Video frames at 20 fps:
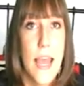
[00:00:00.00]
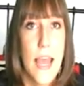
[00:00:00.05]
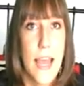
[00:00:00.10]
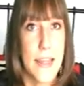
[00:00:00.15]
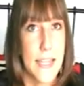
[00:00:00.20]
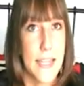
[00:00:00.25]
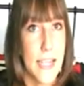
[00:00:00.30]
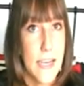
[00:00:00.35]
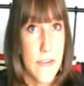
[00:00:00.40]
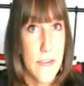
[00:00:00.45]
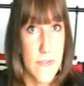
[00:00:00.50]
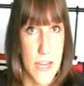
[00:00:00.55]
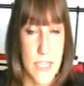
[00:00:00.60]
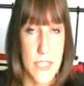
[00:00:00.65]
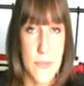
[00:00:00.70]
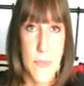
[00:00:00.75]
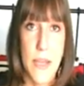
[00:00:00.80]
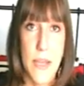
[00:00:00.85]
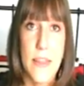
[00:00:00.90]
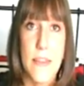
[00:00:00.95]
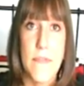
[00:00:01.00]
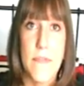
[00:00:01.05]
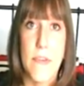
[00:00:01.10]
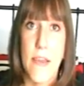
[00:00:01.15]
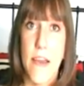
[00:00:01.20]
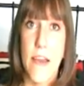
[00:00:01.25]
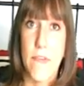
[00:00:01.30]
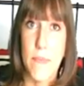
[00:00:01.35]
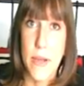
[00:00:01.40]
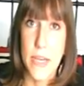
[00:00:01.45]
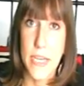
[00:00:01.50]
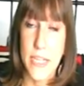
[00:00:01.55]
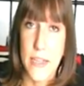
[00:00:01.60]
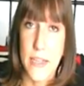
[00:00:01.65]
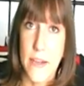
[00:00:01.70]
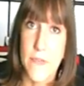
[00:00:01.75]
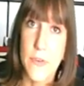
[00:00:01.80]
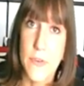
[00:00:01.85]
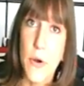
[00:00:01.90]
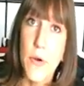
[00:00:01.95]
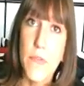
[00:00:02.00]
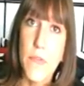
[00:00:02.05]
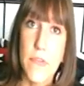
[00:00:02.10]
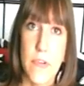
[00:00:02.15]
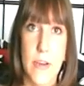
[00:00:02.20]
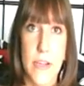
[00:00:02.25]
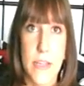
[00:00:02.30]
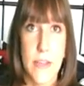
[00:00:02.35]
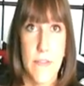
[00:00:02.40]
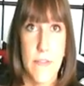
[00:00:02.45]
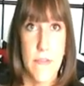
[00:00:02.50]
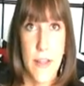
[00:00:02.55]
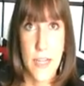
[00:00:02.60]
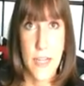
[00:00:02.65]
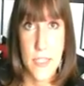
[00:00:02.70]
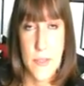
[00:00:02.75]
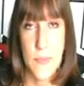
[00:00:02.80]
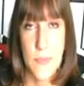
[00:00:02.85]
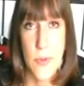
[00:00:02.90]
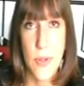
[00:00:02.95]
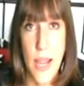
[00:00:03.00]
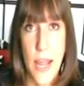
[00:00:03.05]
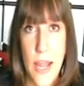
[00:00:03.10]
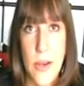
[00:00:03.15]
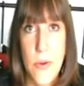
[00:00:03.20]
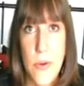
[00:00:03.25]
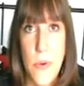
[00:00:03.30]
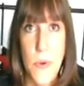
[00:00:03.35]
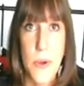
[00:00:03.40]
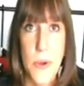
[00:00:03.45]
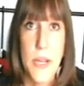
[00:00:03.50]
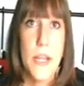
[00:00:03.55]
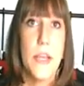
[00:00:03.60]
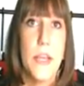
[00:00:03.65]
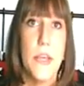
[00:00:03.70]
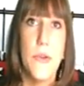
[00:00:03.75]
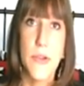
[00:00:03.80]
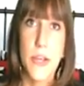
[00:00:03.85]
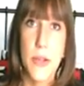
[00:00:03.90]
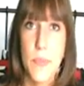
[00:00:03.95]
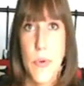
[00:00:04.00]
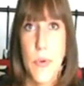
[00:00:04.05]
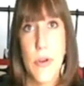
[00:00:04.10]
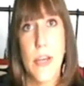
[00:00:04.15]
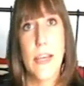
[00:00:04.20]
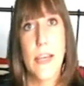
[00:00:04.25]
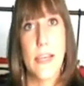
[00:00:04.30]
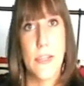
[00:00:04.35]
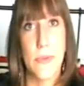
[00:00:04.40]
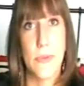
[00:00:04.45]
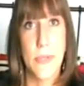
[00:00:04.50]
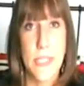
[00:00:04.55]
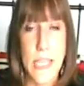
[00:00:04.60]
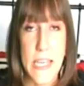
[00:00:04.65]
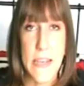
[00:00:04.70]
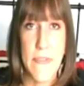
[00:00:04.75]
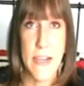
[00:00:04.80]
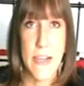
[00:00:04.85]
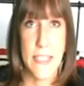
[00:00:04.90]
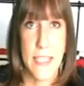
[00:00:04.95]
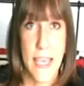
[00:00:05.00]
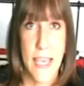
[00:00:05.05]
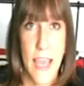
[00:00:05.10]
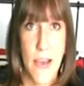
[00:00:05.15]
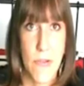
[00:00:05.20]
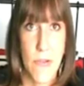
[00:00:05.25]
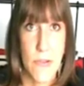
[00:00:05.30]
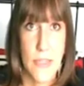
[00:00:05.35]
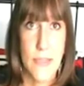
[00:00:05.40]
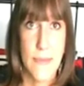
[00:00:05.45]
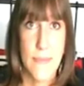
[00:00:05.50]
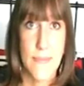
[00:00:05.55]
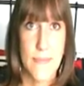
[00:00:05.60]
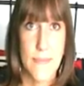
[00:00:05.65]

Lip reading: At the end of next month, if you have money left over in the Flexible category, you can put it into a savings account.